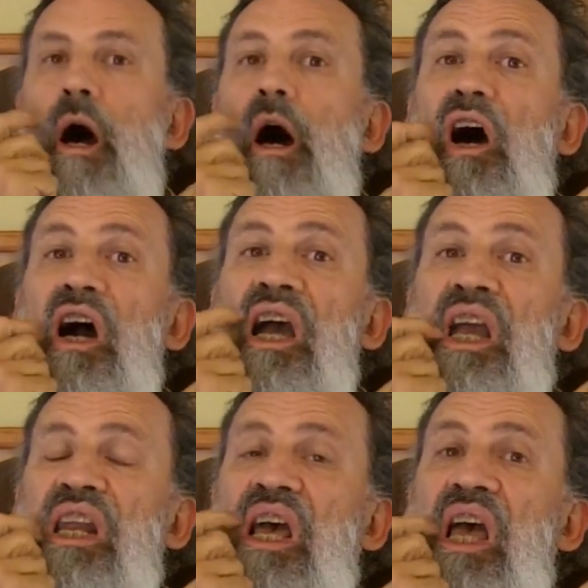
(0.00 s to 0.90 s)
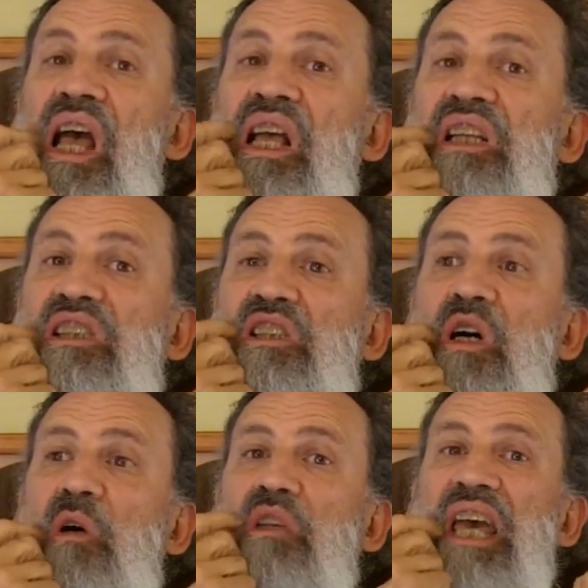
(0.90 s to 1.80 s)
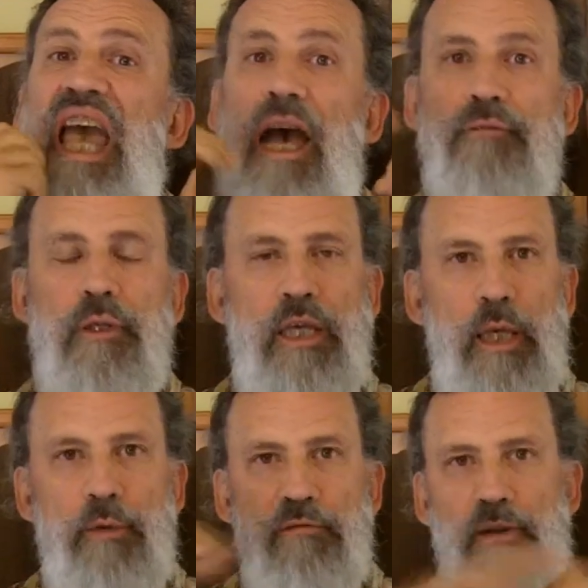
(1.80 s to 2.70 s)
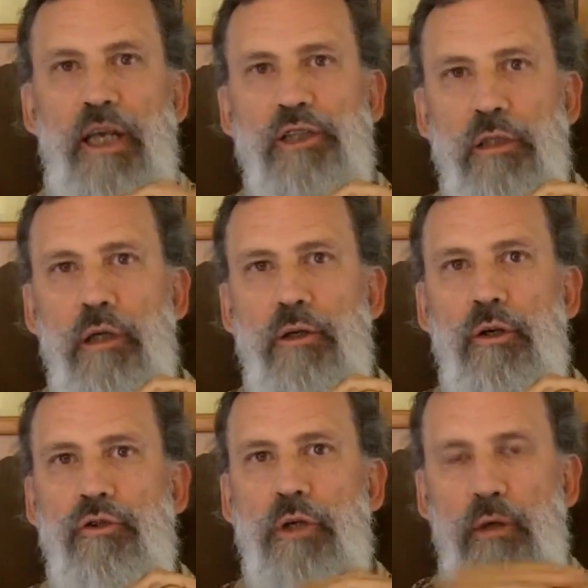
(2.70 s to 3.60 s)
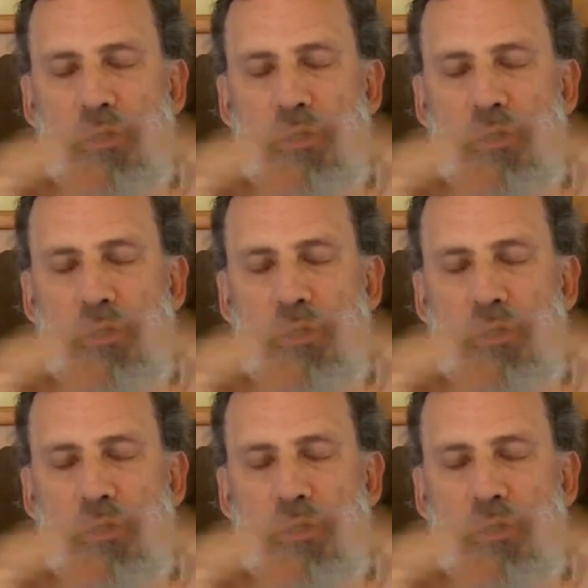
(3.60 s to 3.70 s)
All right, so they have to keep inflation under control.